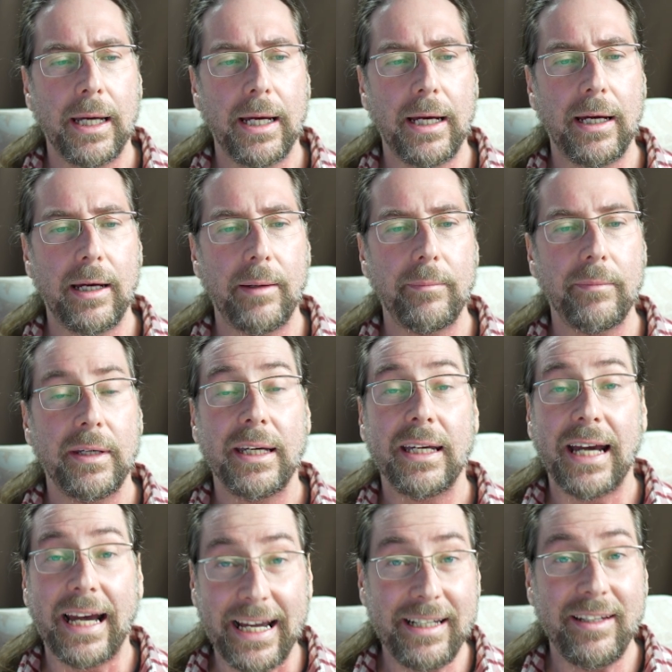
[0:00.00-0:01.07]

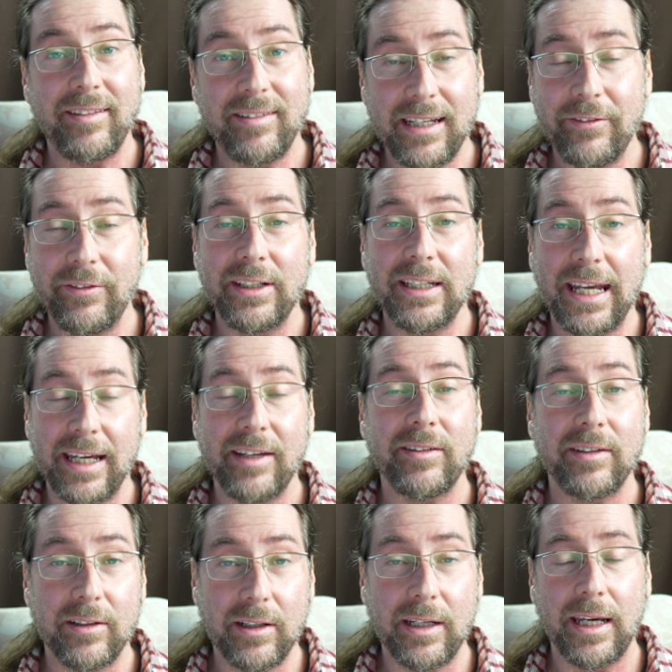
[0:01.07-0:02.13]
ID.7
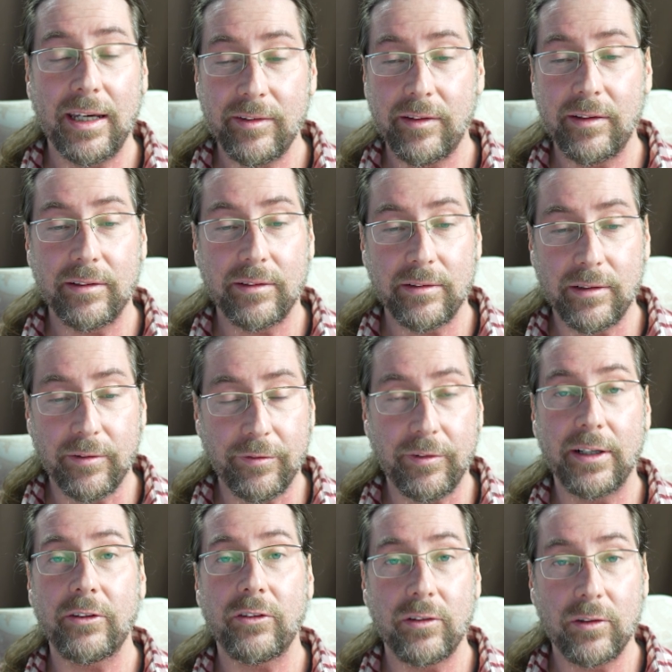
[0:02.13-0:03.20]
has the
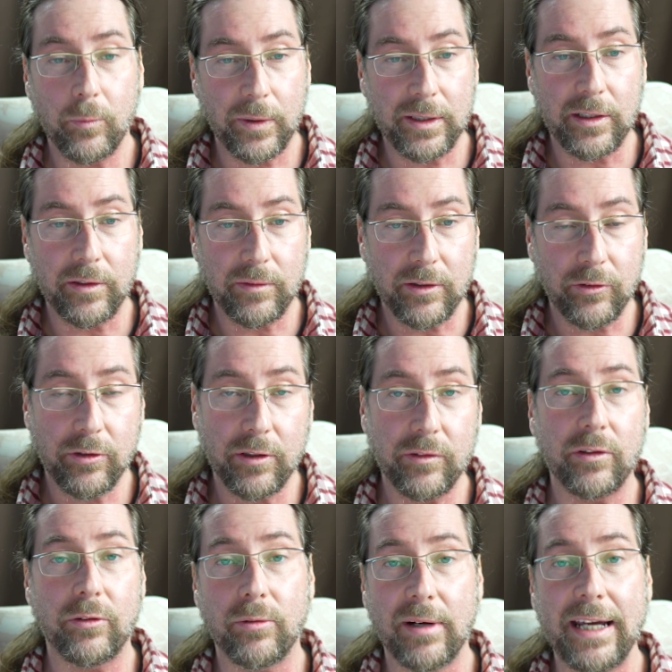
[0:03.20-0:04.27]
function when there's
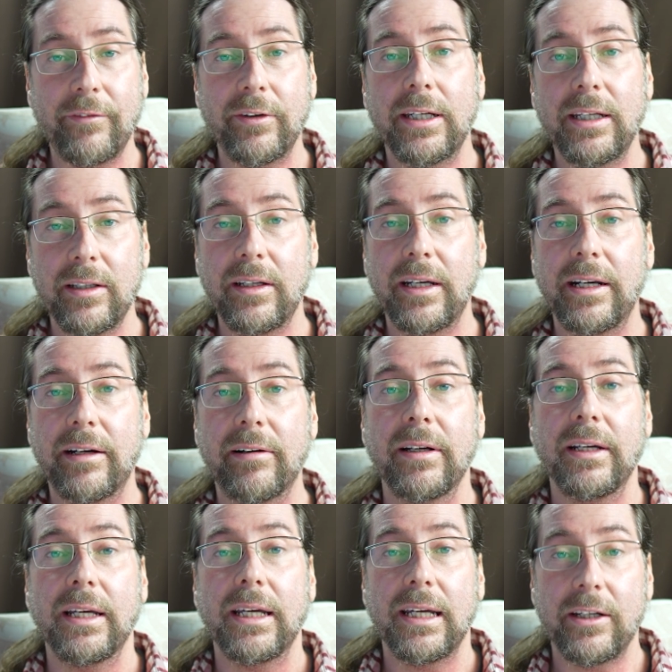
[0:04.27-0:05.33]
just a driver in there,
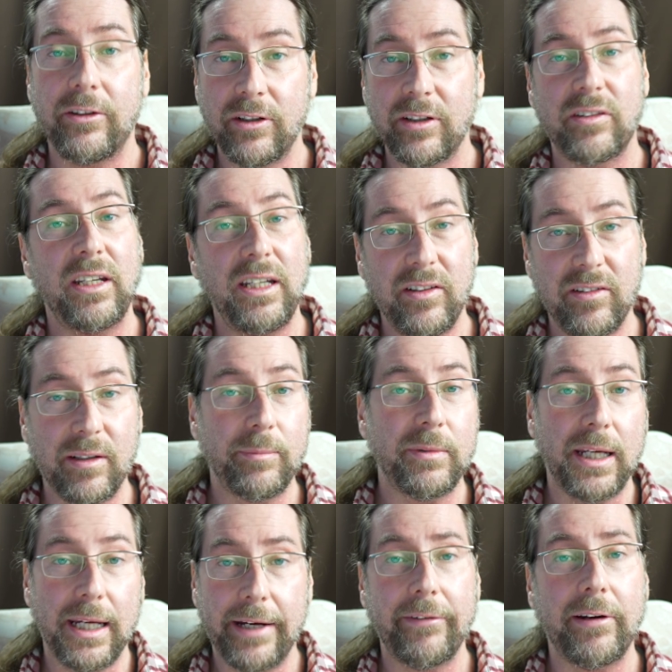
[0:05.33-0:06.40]
it just heats up
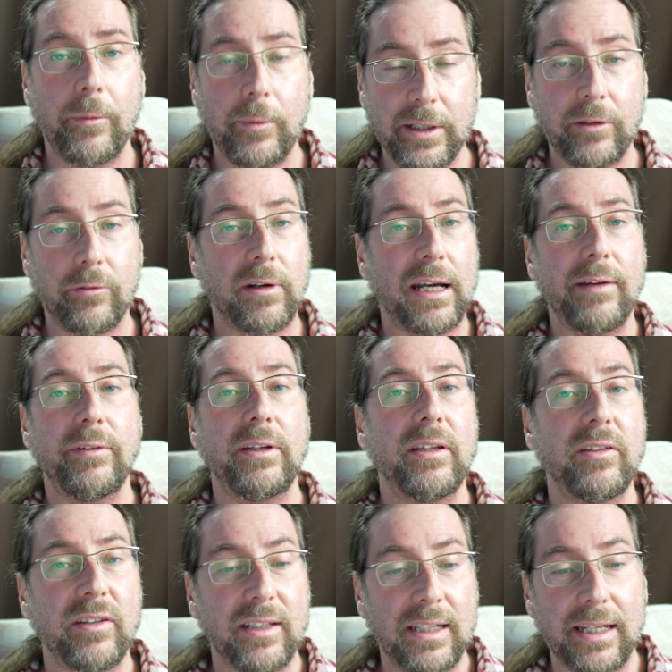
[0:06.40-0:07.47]
the area where the driver
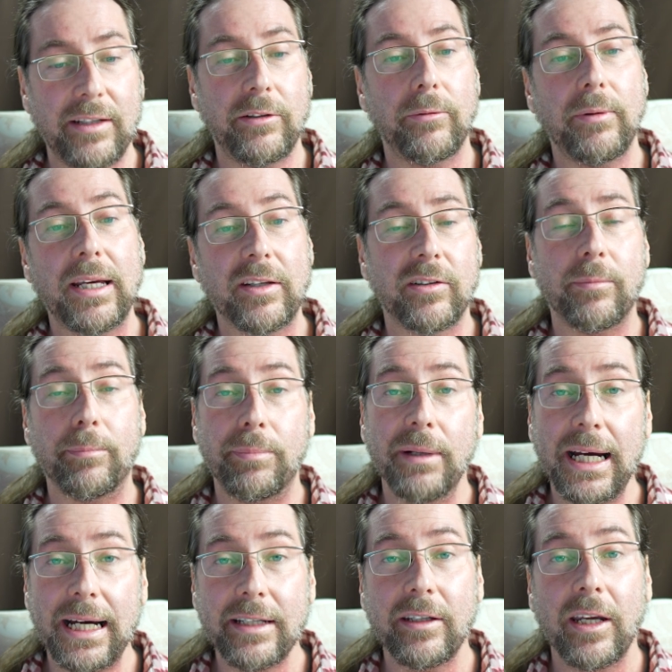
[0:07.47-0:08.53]
is and not the rest.
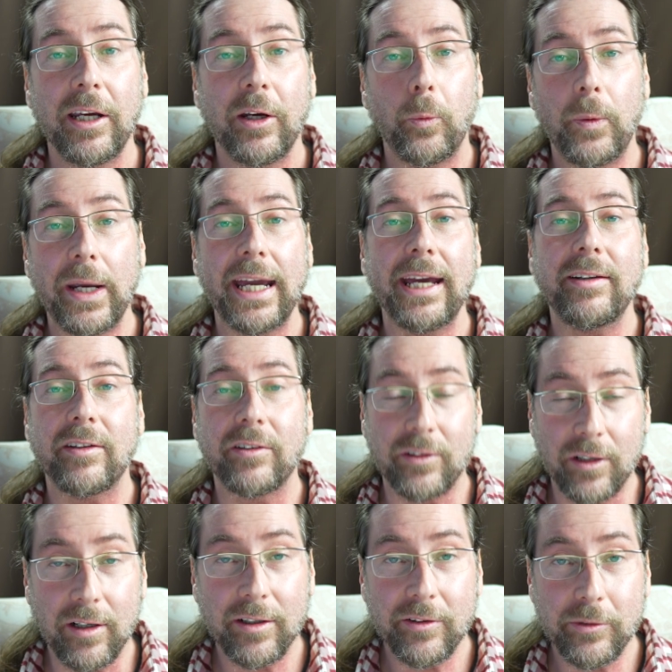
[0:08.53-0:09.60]
But we had the
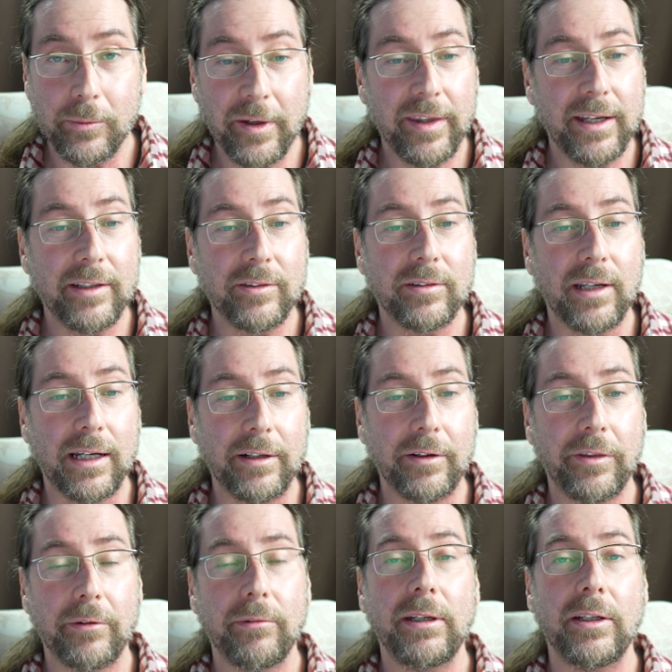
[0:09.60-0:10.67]
dogs with us, our
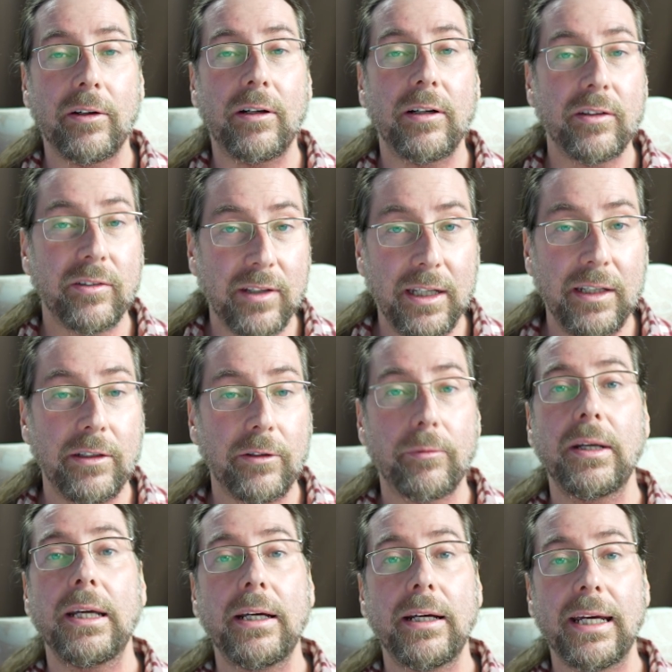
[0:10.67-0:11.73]
3 dogs in the
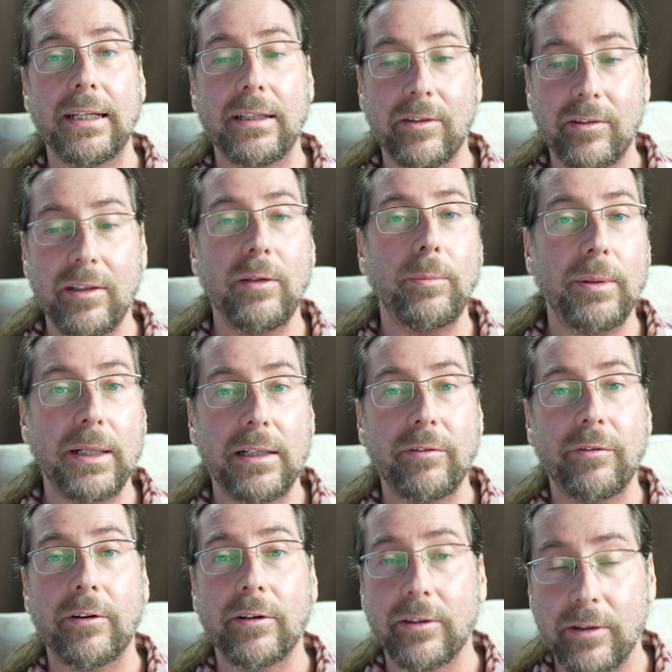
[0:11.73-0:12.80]
rear, and the seatbelt
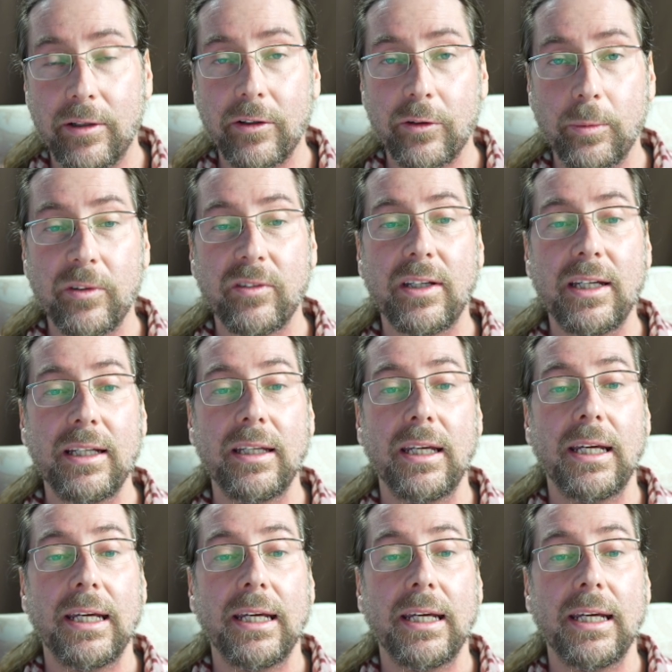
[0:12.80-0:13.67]
for the dogs was in,